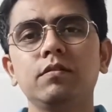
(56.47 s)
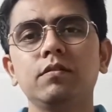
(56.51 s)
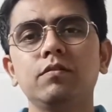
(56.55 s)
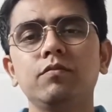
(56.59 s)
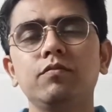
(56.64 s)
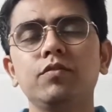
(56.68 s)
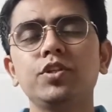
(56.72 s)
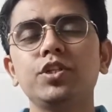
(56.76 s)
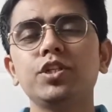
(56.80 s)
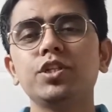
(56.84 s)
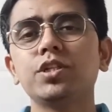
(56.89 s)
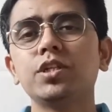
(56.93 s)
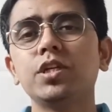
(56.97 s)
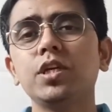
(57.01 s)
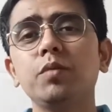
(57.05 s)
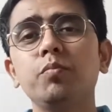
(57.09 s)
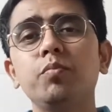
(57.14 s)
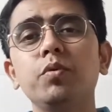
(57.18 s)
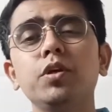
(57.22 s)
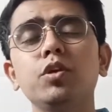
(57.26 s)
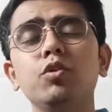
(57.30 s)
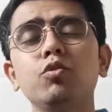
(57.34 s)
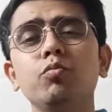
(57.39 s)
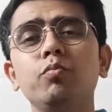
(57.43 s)
which is
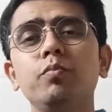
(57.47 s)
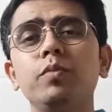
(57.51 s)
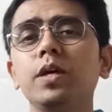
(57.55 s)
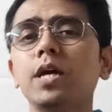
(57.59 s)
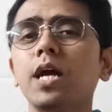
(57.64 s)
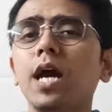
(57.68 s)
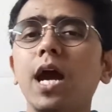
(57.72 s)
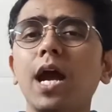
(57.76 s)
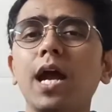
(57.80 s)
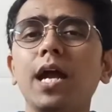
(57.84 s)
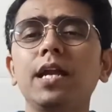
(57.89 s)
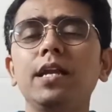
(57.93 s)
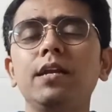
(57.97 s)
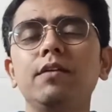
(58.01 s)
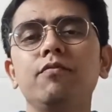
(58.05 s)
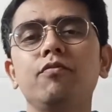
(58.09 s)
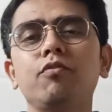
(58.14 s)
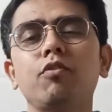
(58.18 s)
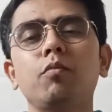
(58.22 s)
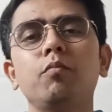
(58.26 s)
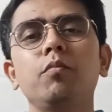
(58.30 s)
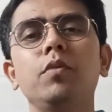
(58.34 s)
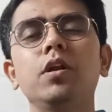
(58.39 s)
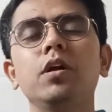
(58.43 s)
keeping you behind
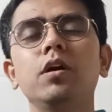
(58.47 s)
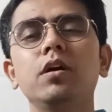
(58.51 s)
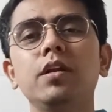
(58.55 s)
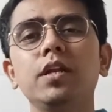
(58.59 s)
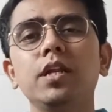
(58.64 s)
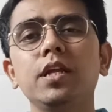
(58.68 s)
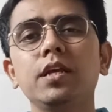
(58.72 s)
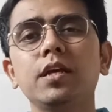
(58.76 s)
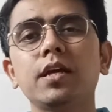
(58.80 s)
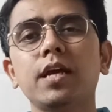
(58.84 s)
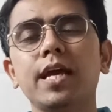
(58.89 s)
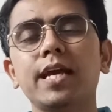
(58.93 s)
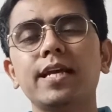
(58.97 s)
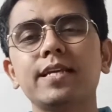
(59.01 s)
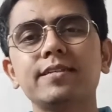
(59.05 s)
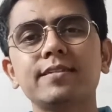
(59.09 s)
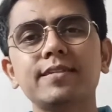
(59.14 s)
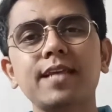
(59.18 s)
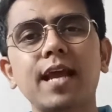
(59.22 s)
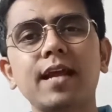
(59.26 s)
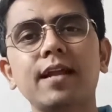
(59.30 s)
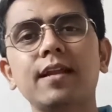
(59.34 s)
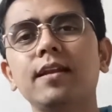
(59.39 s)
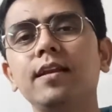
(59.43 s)
from learning
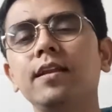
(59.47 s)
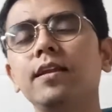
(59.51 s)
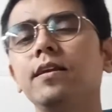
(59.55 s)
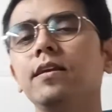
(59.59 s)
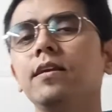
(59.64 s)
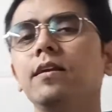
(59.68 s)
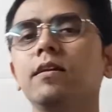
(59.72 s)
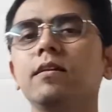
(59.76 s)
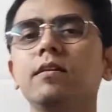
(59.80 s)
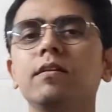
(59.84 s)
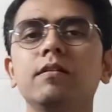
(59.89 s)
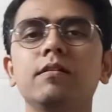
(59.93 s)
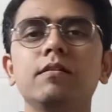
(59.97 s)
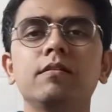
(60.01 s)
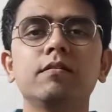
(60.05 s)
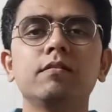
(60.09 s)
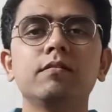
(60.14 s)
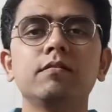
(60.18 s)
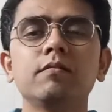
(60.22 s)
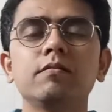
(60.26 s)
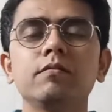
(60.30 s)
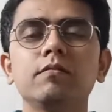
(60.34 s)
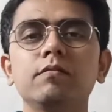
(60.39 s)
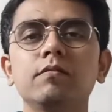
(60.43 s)
exactly
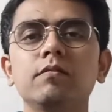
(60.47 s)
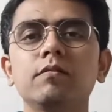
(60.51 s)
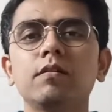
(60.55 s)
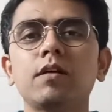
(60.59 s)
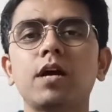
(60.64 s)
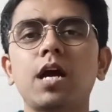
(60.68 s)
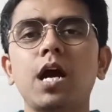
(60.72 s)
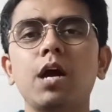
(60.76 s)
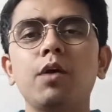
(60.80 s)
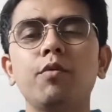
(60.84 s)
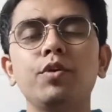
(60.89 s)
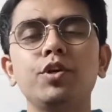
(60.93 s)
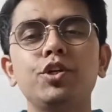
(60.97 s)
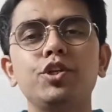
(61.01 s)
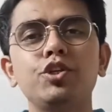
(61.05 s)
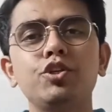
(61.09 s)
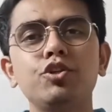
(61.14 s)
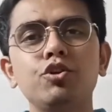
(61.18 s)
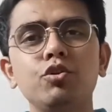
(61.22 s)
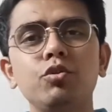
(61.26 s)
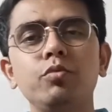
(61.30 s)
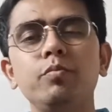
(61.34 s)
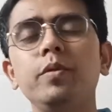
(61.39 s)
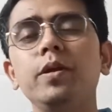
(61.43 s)
how it
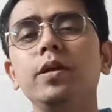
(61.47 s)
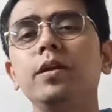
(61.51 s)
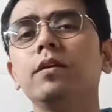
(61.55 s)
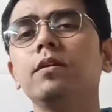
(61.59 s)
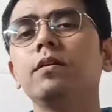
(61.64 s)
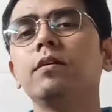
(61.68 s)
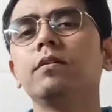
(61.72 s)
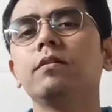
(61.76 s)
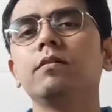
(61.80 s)
should be?